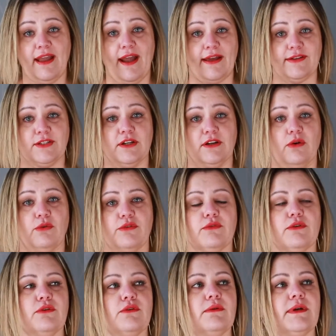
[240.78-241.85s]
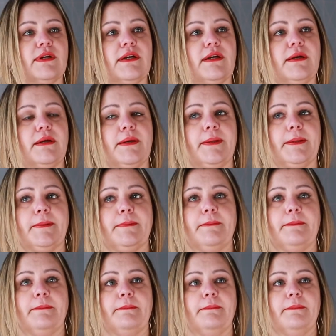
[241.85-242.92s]
had to go through.
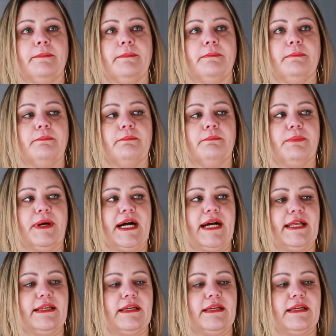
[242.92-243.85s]
But